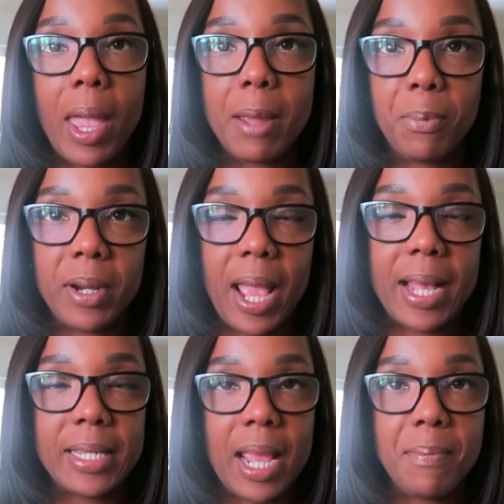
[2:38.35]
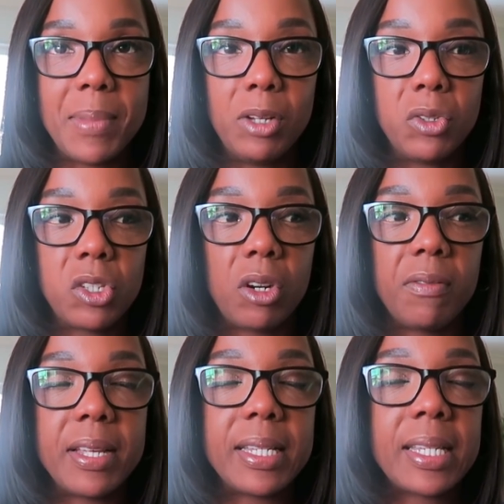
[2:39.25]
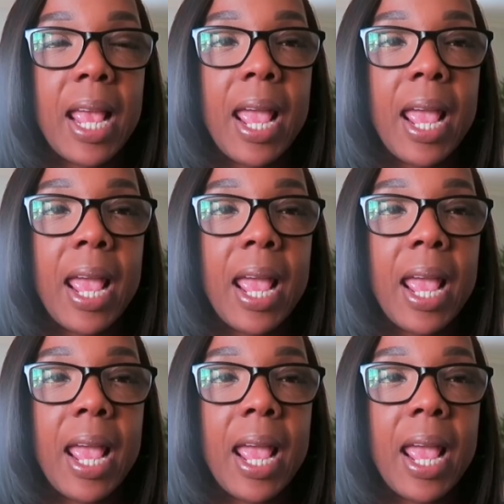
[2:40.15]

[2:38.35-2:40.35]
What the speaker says: Apron as a meal service.